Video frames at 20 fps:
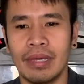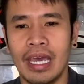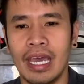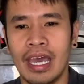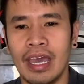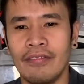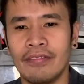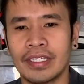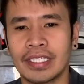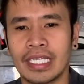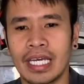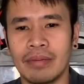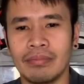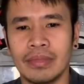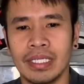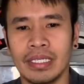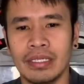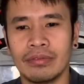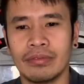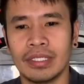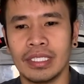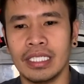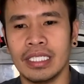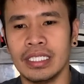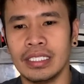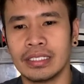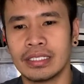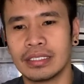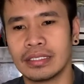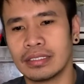Every time they
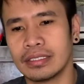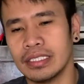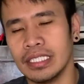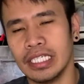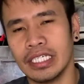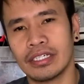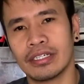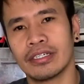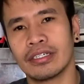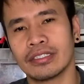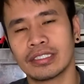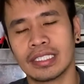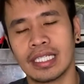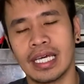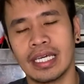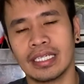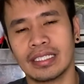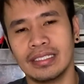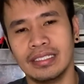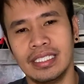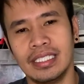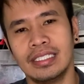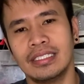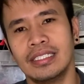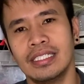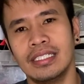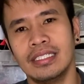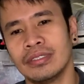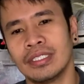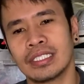release sneakers like
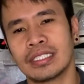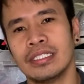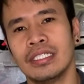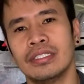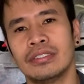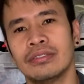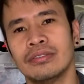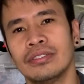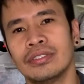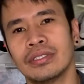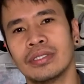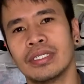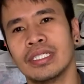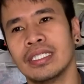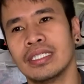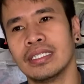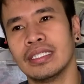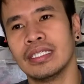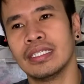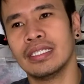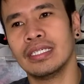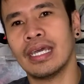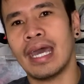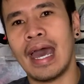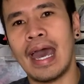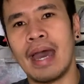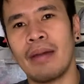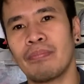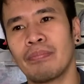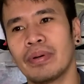Yeezy, you just need to join the
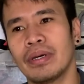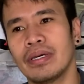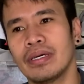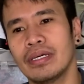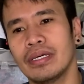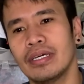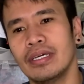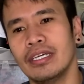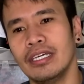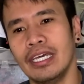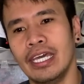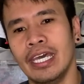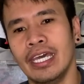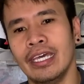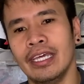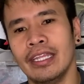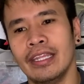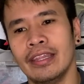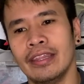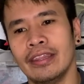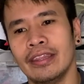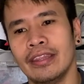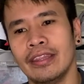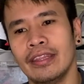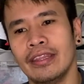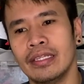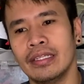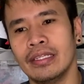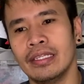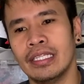app,
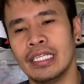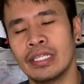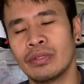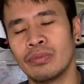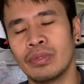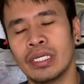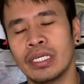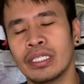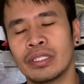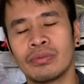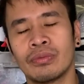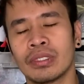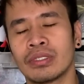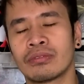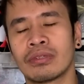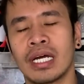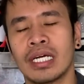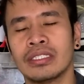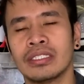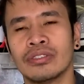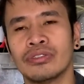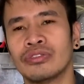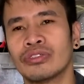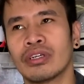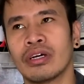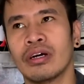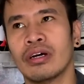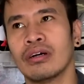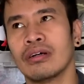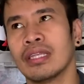and it will run a
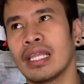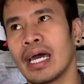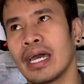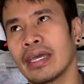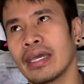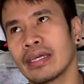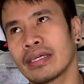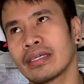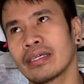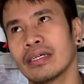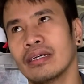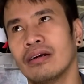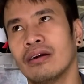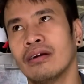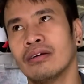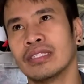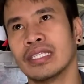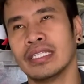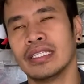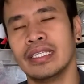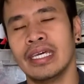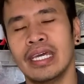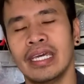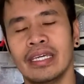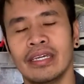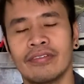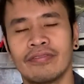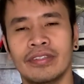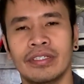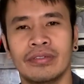draw like on the
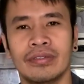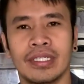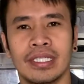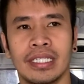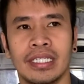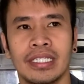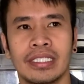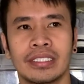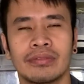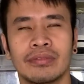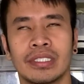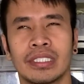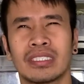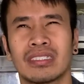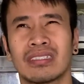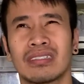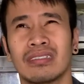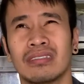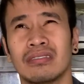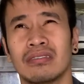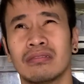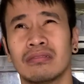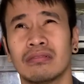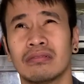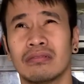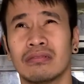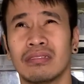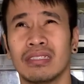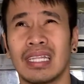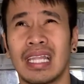day of the release, which could
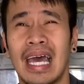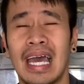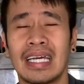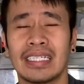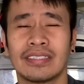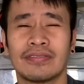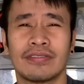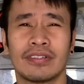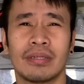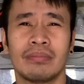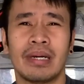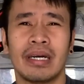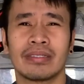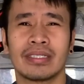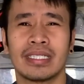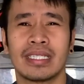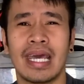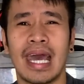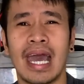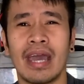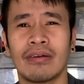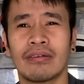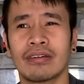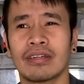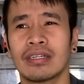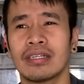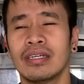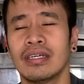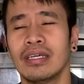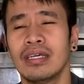last for about an
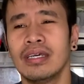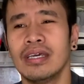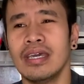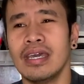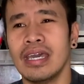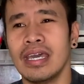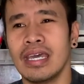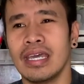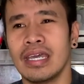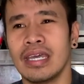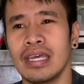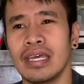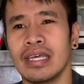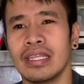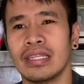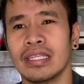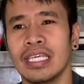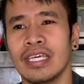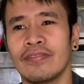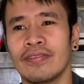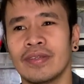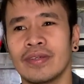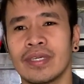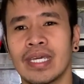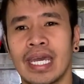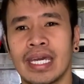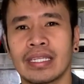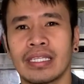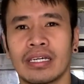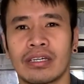hour. And if you
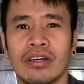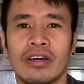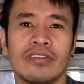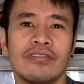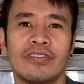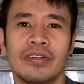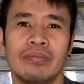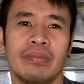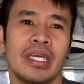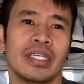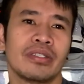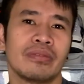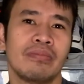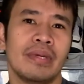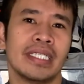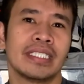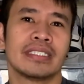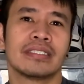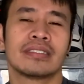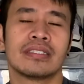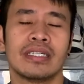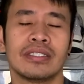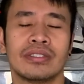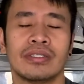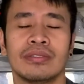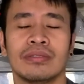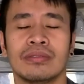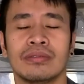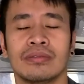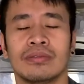get a confirmation message that
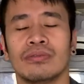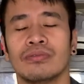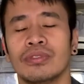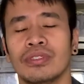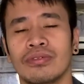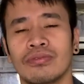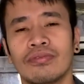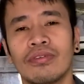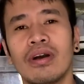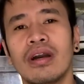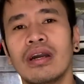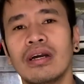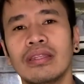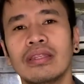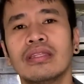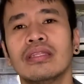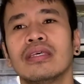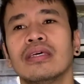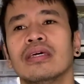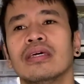you won,